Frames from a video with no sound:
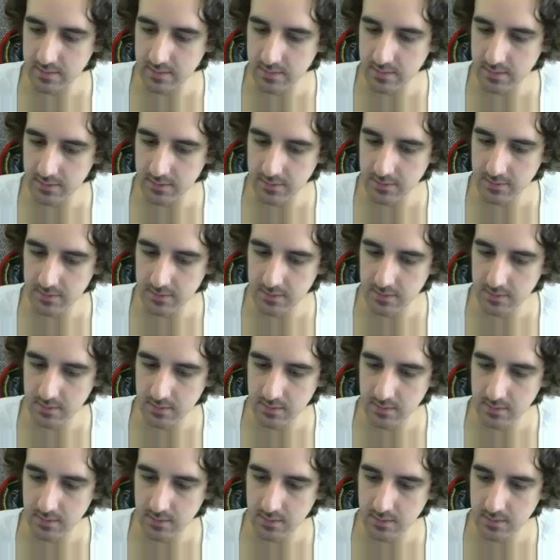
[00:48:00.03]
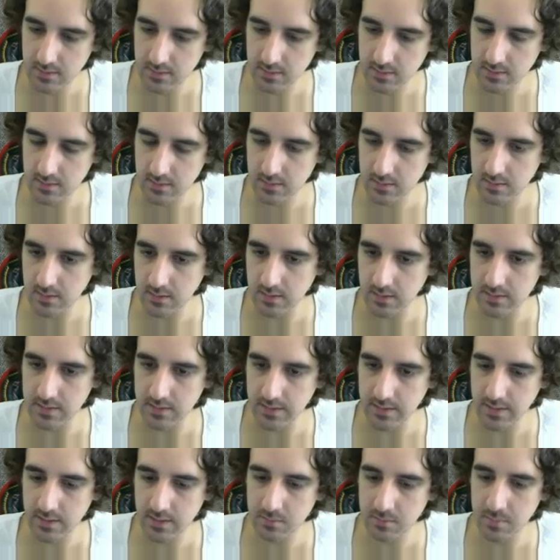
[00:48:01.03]
it at the
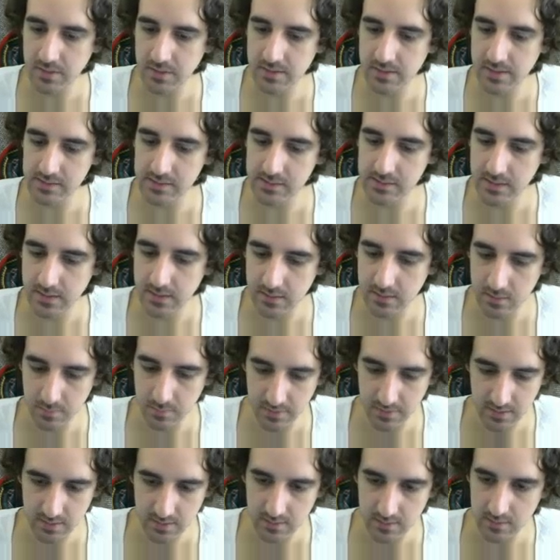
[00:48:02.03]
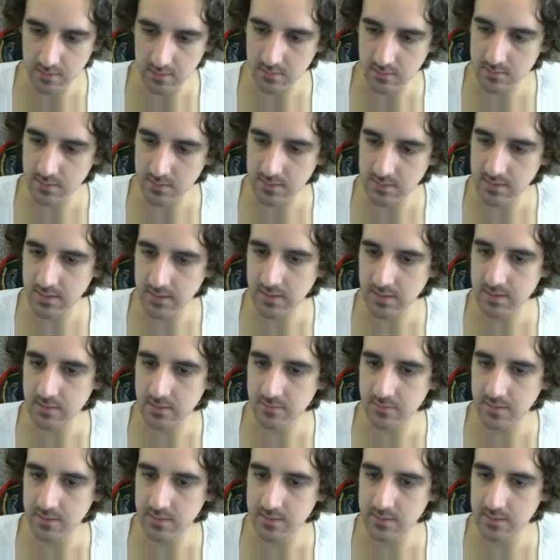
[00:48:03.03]
end, but darken it at the beginning, because at the end it
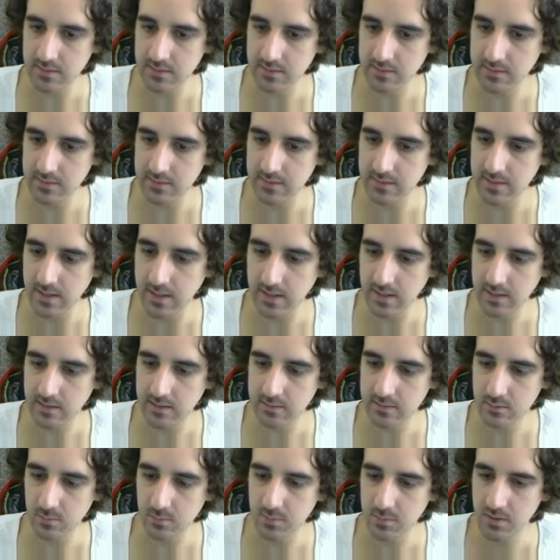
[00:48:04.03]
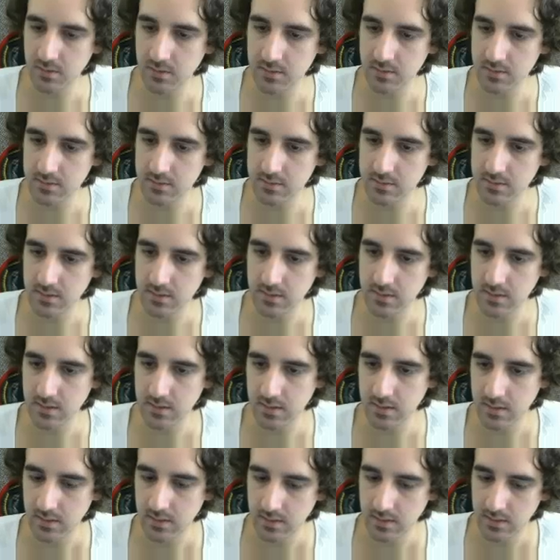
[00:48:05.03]
feels a little dull, to be honest,
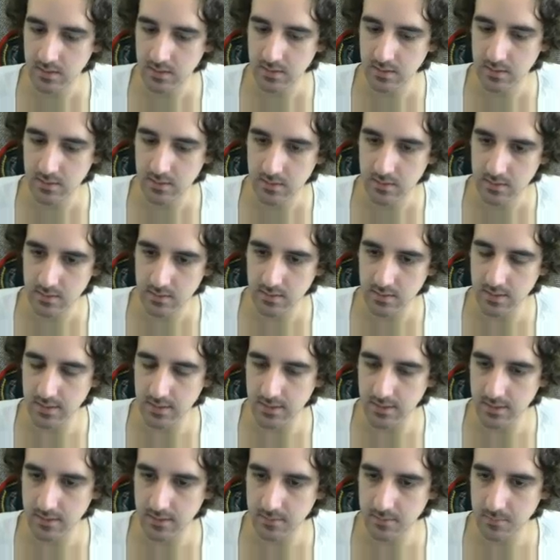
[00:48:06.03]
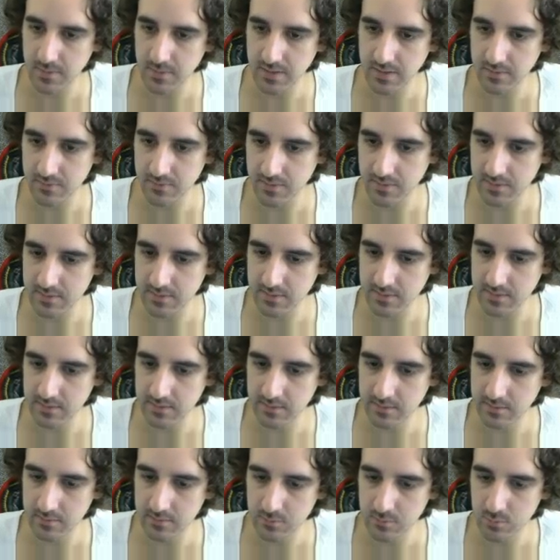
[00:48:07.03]
but it feels a
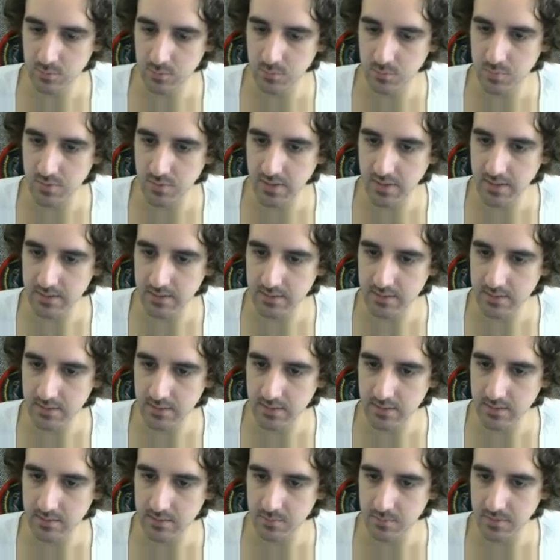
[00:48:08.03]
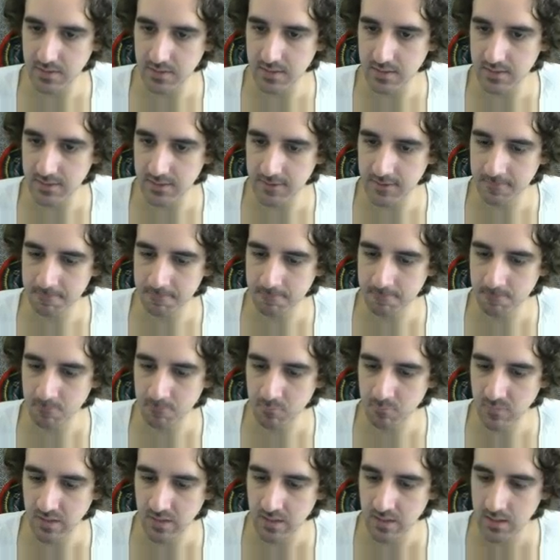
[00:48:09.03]
little too bright at the beginning.
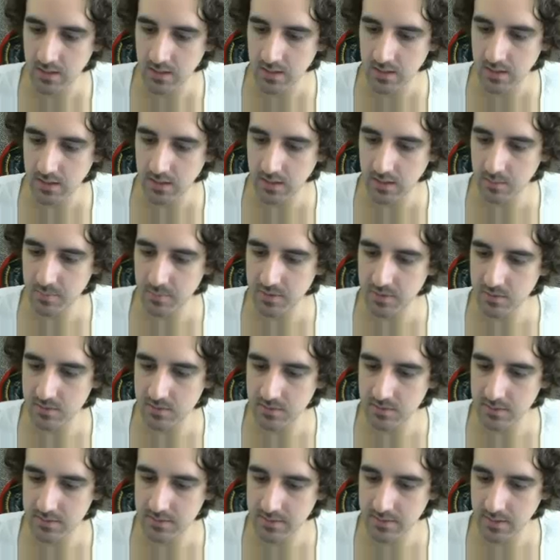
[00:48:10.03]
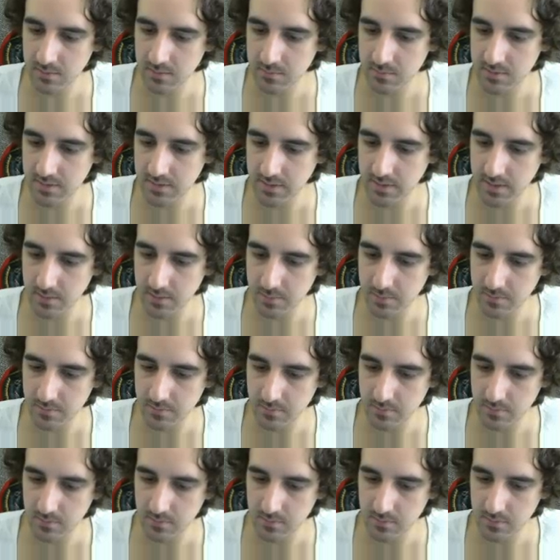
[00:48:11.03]
I'll be using the same setup
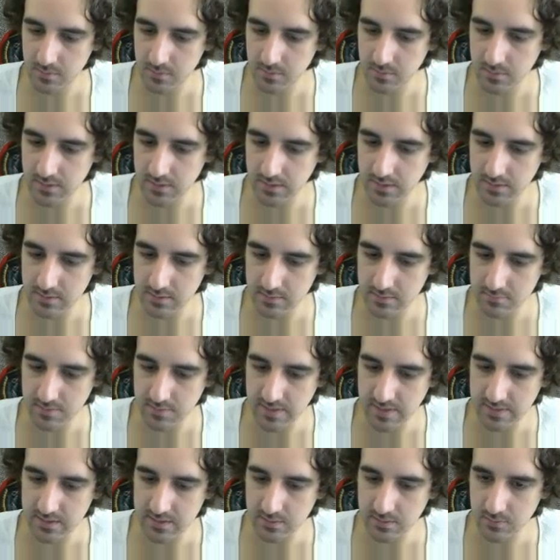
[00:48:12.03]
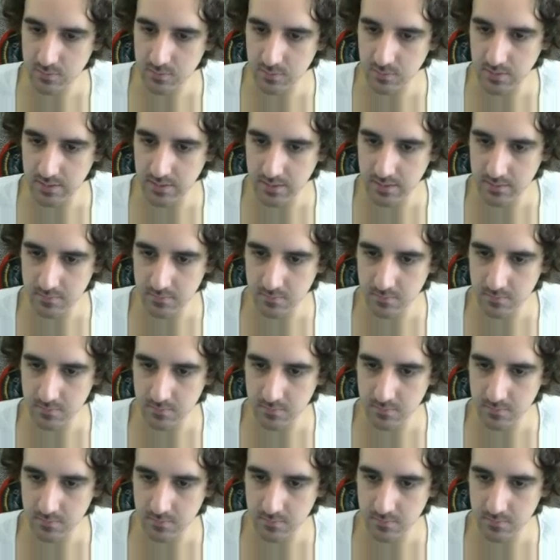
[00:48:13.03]
so that it's relative to the